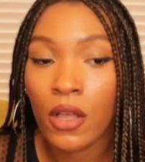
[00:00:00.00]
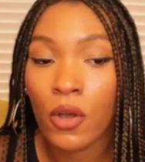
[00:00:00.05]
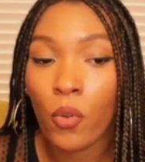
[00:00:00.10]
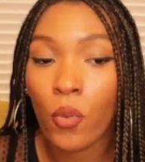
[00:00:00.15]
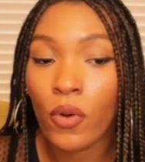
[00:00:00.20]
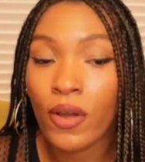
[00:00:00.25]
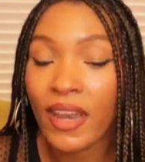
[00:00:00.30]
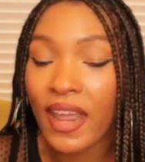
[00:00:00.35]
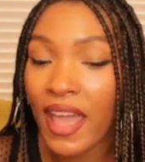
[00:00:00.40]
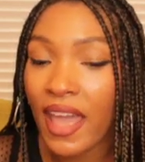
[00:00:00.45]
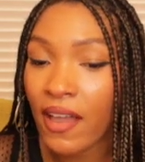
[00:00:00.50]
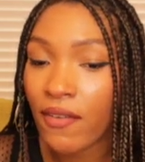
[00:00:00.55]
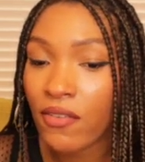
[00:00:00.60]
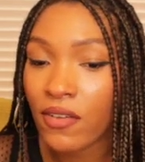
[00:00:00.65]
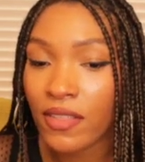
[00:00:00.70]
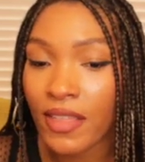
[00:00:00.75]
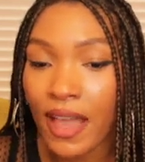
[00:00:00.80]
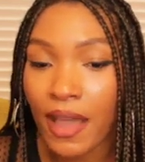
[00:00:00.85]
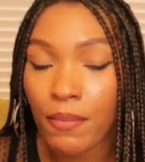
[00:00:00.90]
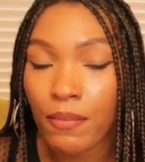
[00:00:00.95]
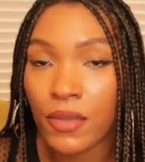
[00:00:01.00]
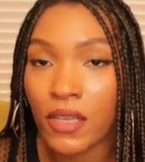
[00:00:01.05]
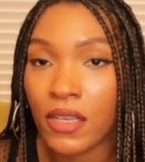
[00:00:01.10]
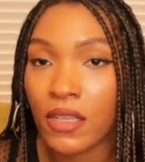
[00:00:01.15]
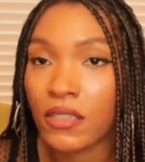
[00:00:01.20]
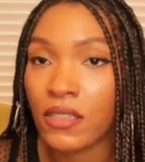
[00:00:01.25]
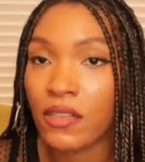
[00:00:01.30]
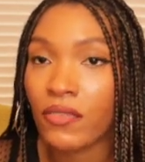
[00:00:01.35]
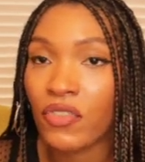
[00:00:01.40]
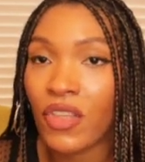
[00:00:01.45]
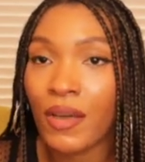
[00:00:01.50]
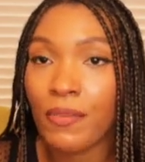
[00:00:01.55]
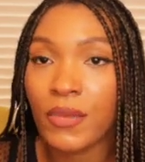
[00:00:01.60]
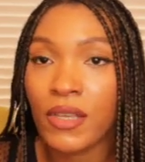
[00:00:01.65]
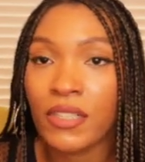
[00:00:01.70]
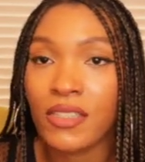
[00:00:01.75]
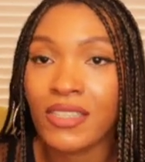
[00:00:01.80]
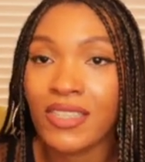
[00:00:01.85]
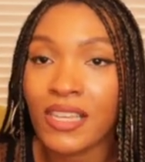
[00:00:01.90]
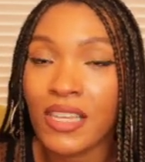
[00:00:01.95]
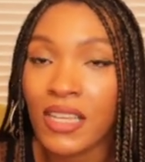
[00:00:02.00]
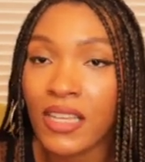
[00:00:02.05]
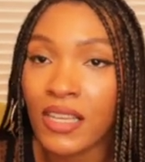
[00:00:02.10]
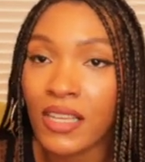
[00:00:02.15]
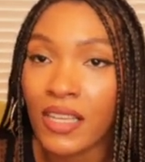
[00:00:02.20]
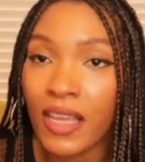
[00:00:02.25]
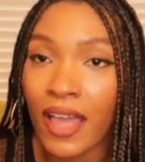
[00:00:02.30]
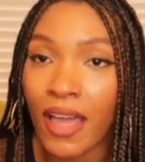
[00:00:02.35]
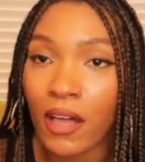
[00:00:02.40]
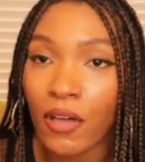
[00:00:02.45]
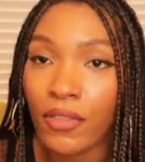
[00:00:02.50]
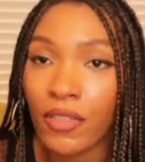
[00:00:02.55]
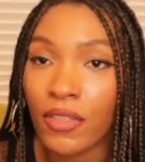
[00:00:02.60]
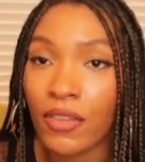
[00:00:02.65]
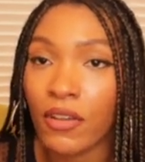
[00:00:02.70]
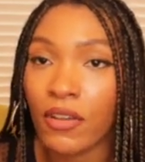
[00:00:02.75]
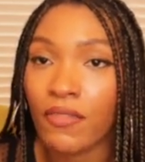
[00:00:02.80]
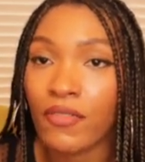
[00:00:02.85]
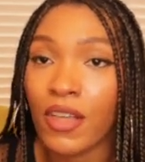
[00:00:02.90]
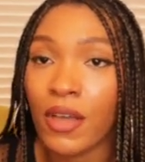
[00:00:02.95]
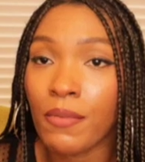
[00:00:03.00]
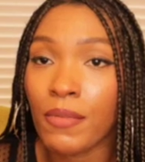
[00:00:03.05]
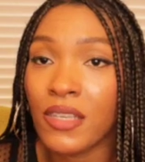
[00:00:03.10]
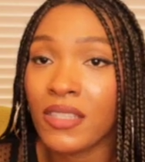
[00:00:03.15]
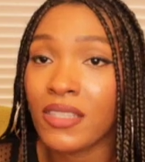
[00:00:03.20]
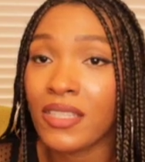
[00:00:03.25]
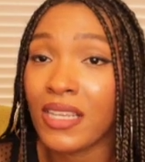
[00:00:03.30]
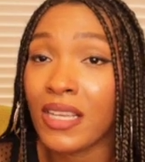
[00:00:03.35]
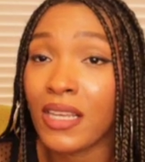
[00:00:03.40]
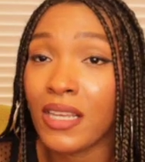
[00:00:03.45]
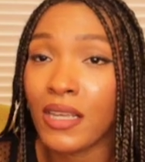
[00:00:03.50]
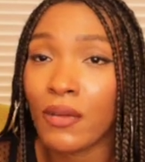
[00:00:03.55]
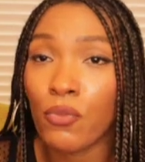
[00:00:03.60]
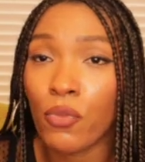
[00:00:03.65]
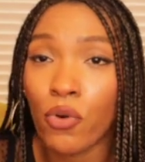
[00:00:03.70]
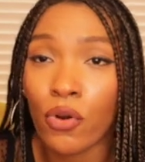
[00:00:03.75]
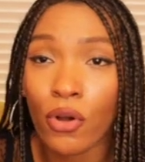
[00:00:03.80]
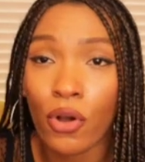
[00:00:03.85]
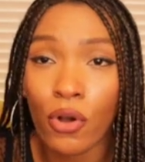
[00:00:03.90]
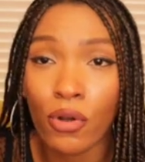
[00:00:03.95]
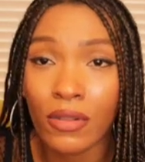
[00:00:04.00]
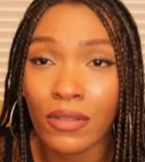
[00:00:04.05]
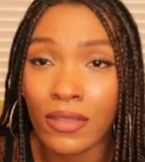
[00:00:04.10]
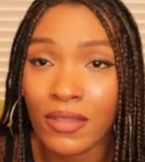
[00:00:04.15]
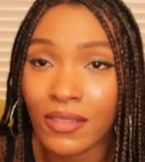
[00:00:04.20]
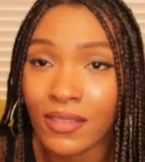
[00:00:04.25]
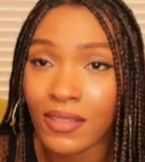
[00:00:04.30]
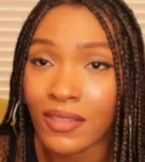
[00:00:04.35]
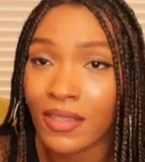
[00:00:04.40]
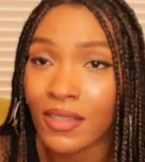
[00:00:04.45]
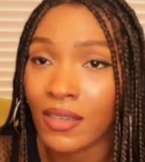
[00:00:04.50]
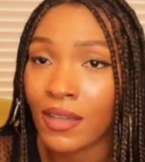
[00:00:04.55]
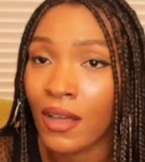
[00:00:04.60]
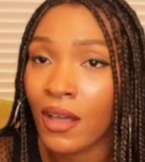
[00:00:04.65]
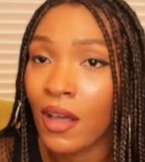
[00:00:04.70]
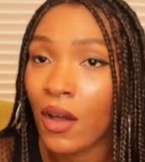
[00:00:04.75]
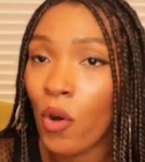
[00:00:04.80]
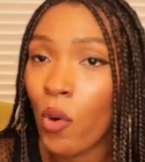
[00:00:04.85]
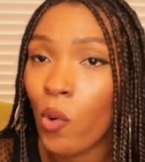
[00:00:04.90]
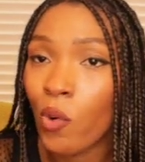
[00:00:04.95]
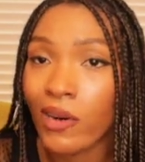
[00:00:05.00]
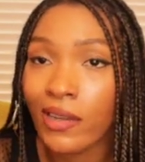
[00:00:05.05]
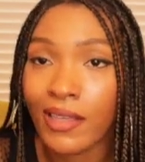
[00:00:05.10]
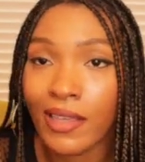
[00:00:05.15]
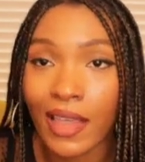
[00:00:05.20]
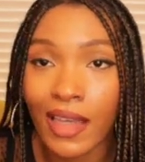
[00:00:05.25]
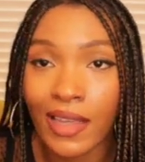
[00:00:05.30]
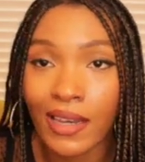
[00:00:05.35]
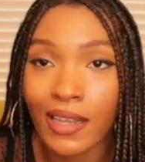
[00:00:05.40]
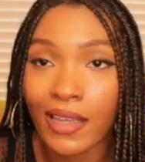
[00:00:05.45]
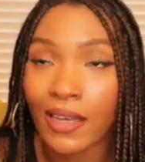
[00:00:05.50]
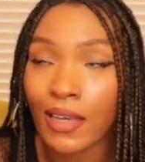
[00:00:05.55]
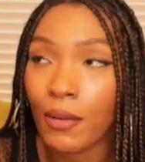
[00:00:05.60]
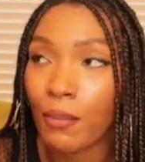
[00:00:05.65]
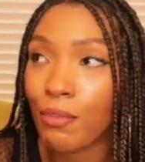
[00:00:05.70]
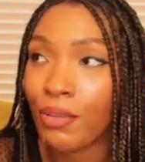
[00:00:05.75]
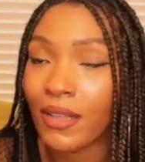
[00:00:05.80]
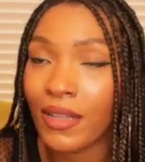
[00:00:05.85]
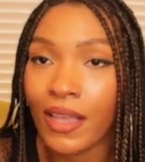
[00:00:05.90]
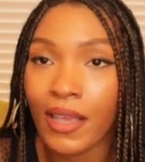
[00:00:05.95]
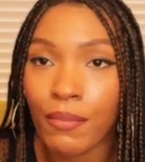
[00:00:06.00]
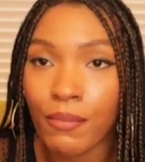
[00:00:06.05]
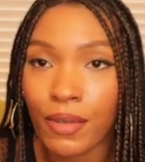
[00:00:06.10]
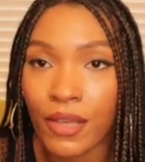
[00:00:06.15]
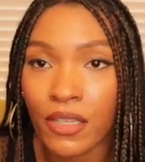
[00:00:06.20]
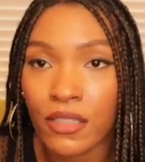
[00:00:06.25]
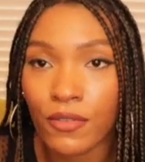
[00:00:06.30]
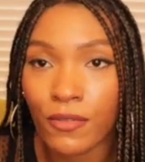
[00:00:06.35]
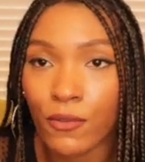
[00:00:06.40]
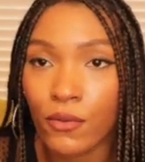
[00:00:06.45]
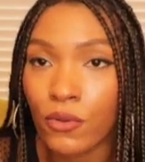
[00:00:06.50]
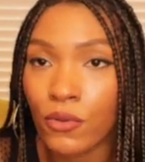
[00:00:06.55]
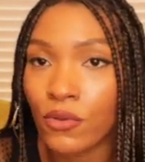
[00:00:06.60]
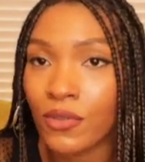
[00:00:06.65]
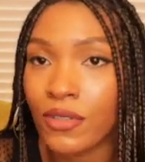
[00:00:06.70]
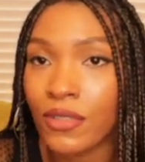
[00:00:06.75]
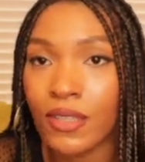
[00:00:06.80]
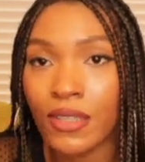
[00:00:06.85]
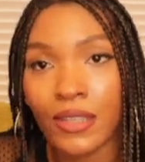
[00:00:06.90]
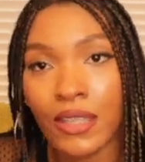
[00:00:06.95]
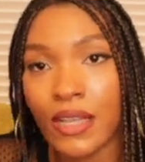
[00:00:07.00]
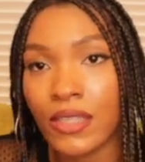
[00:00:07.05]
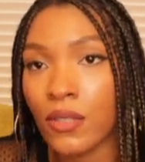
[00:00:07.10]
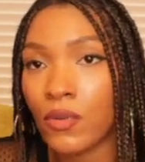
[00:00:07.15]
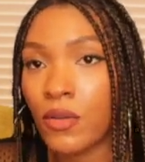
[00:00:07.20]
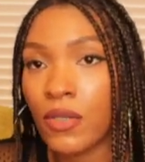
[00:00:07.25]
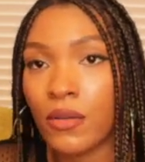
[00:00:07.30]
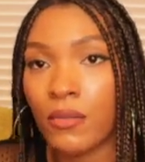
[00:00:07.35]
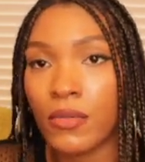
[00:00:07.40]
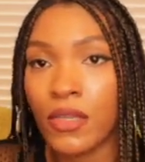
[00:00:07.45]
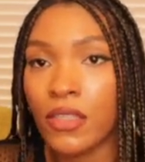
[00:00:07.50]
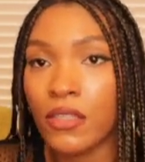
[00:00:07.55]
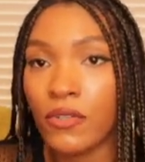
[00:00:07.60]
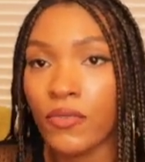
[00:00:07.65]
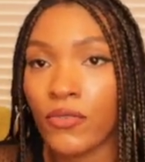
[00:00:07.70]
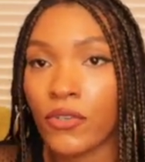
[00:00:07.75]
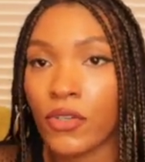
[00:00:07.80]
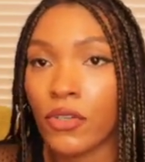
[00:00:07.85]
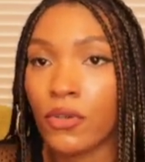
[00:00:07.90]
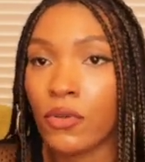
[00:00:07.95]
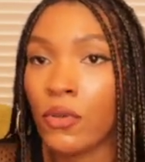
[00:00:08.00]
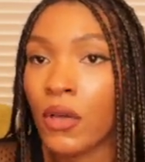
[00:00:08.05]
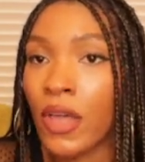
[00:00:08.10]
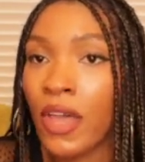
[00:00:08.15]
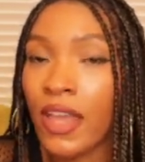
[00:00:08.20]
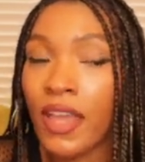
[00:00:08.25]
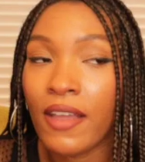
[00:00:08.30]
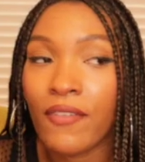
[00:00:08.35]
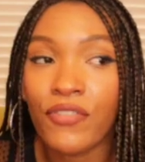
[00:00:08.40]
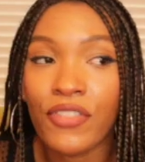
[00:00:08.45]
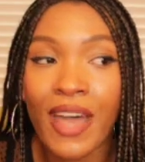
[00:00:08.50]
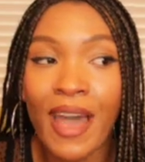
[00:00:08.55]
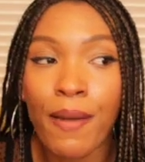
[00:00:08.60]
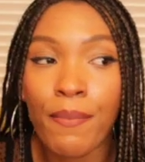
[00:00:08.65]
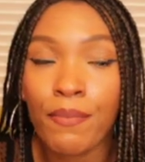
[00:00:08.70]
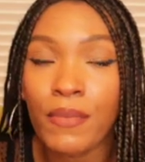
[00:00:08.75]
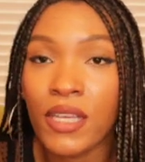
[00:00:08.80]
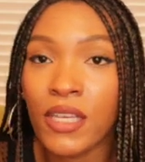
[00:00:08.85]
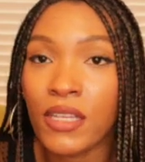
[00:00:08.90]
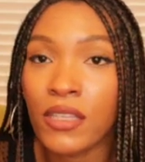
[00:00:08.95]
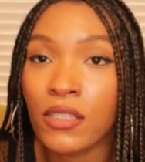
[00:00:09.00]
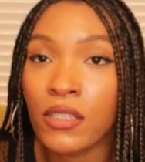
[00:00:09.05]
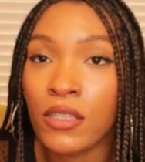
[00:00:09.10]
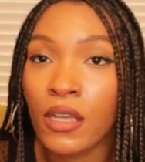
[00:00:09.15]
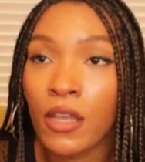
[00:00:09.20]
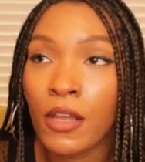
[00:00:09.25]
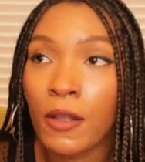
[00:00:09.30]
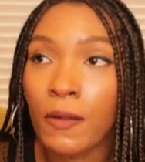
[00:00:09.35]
Whatever that means. If that means eating healthier, if that means eating more holistic, organic, plant-based foods, then that's what it means for you. If that means